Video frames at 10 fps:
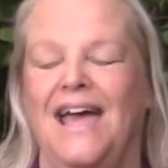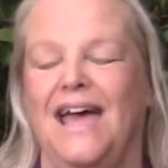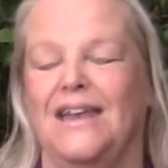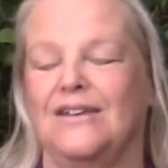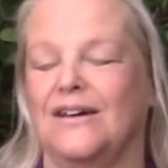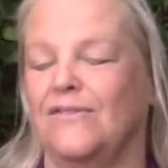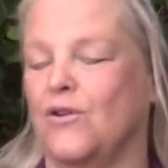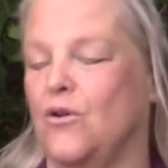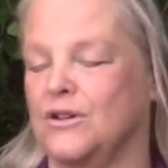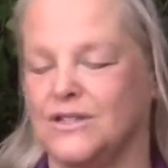And
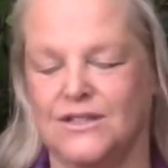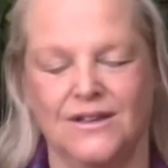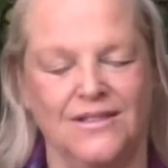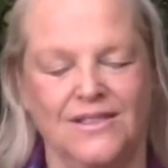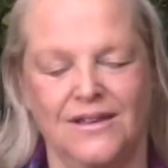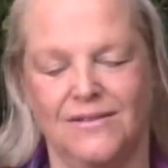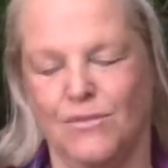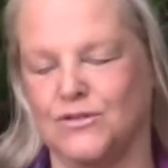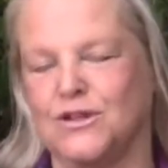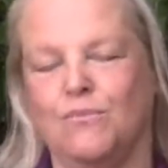of course, the
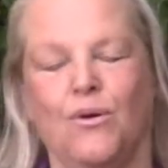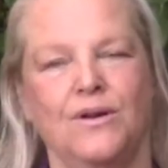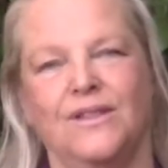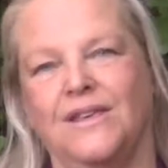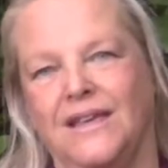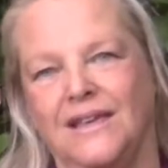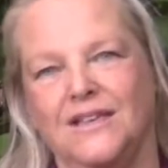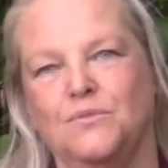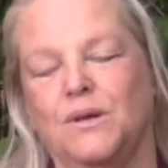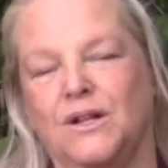most important thing
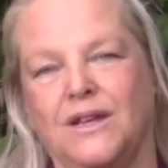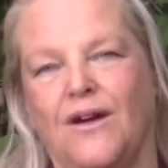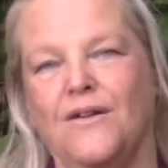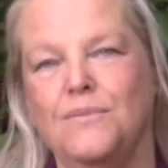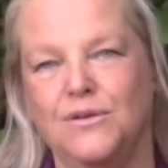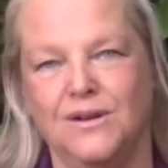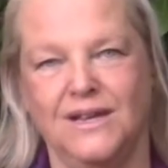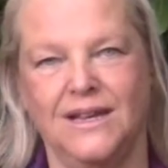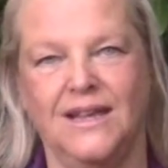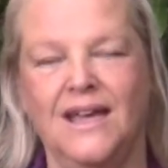is building our
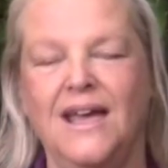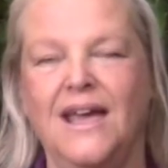immunity.